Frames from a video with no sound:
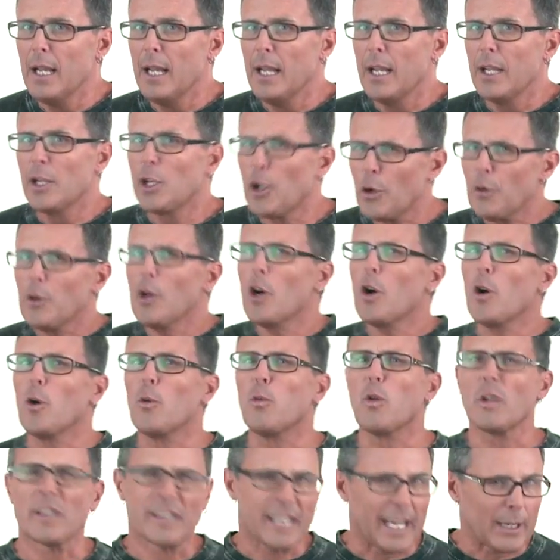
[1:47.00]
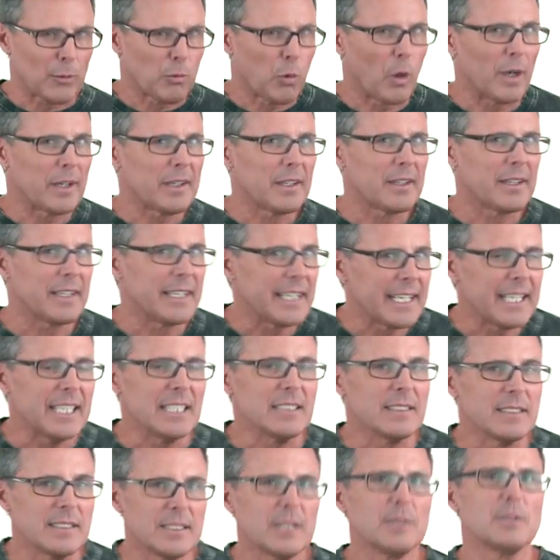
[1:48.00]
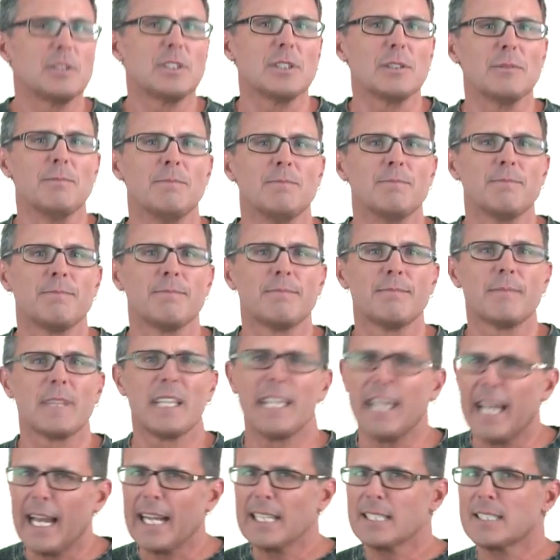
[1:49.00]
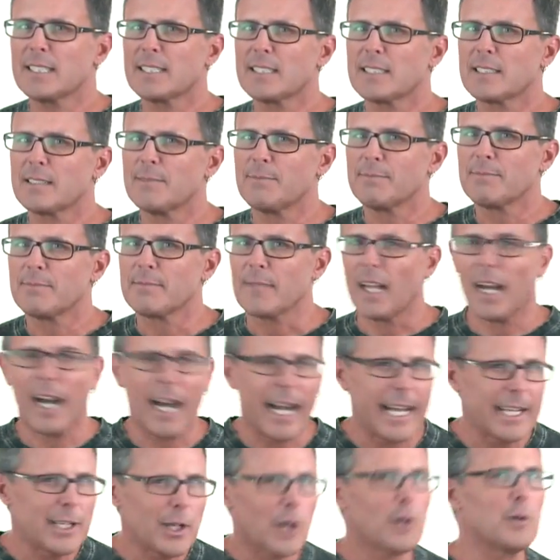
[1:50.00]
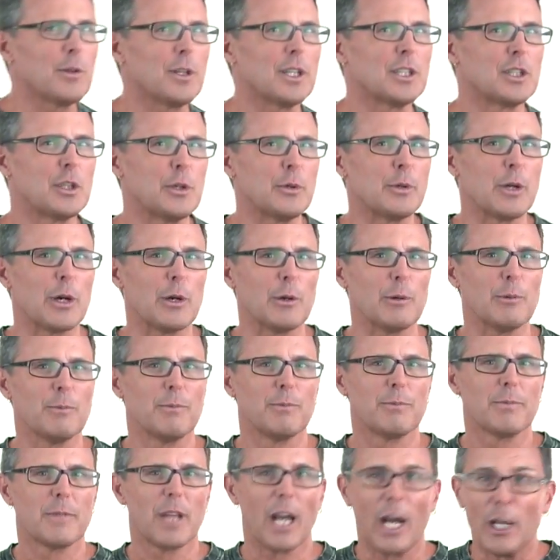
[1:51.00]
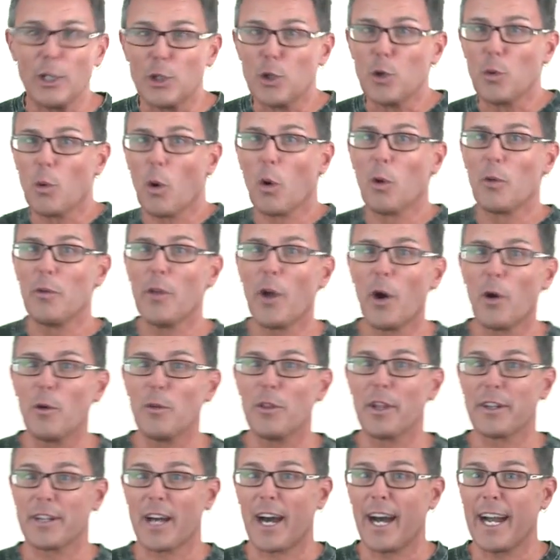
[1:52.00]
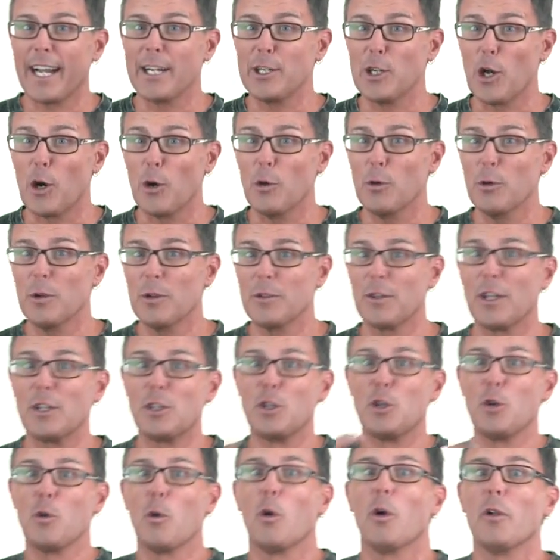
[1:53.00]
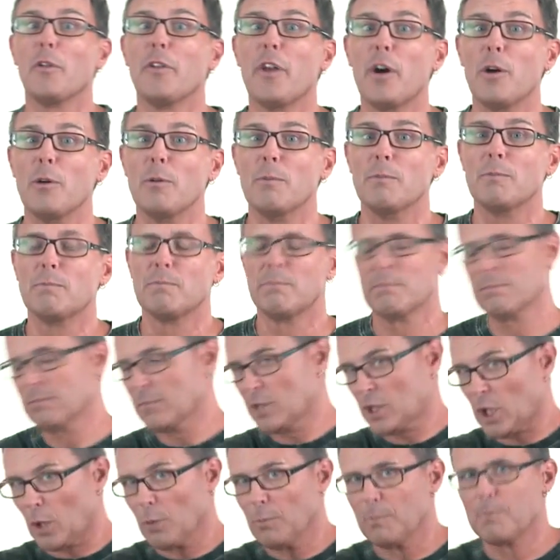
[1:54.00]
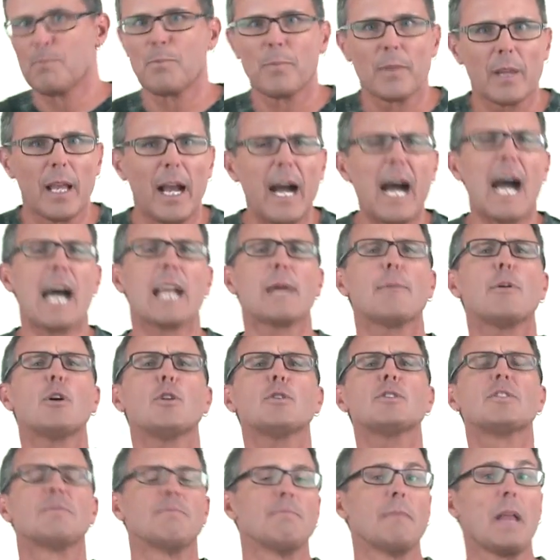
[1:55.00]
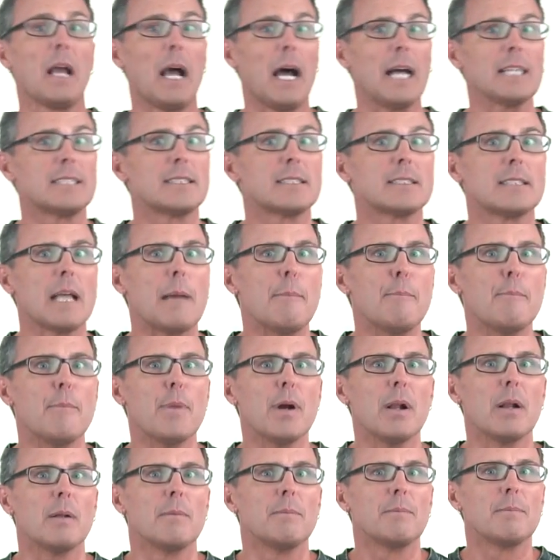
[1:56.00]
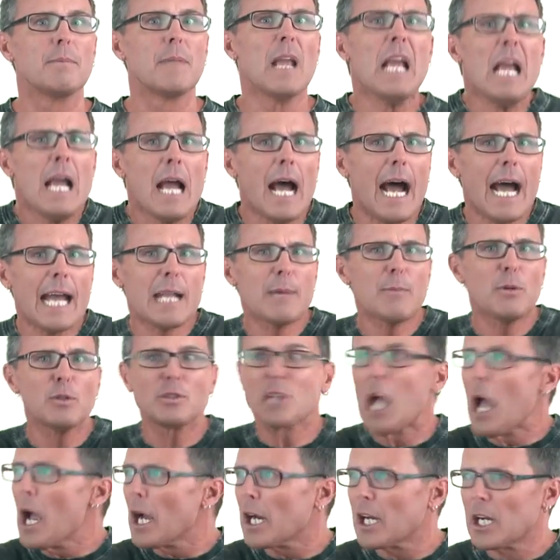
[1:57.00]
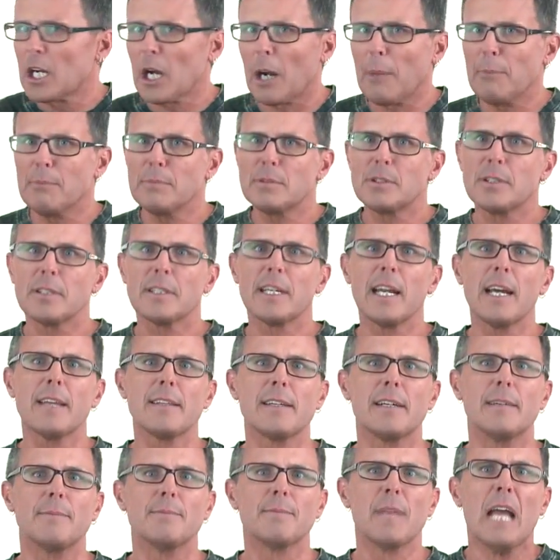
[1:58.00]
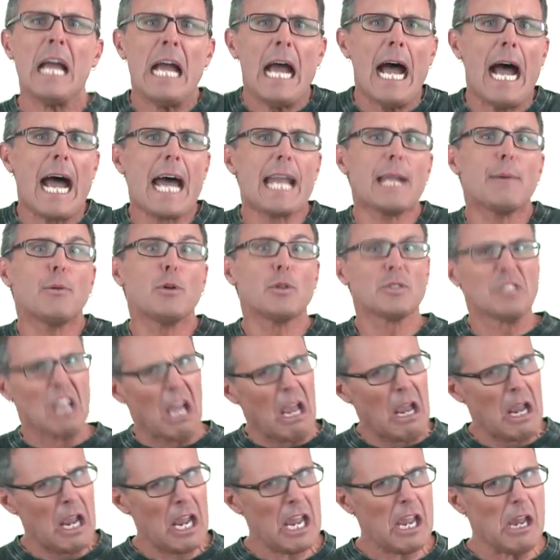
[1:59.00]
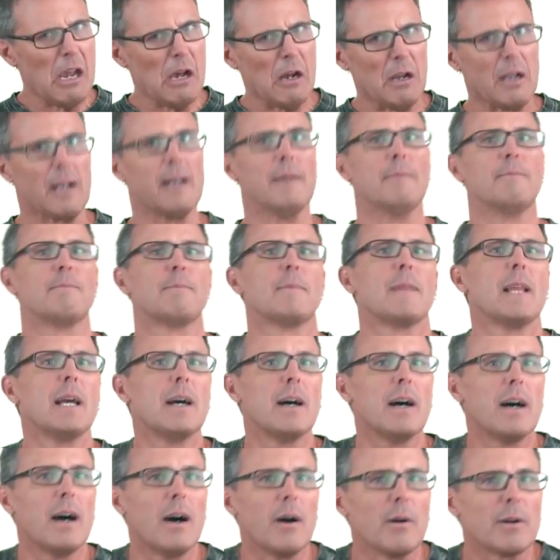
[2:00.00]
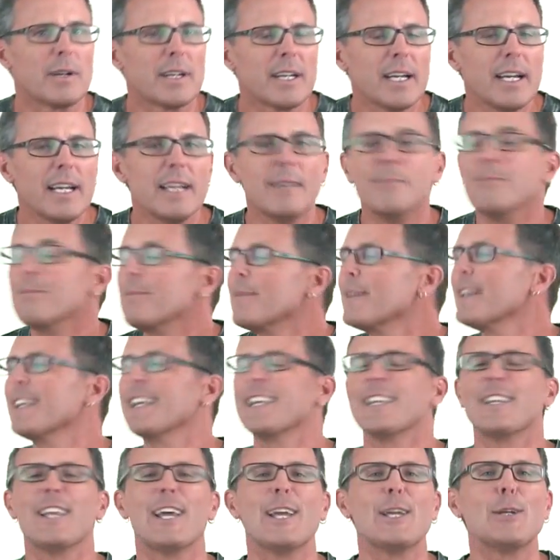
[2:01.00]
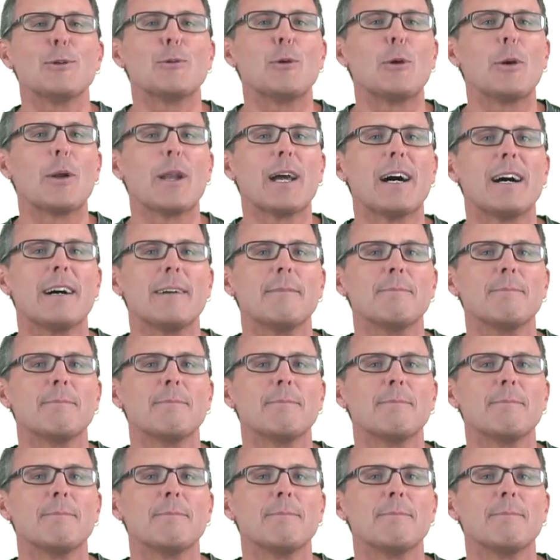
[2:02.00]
You know what that one thing is, don't you? Yes, I know that you know. And you all know that I know that you all know. So, animals, assemble. Animals, come together. Animals, heel. Okay, there you all are.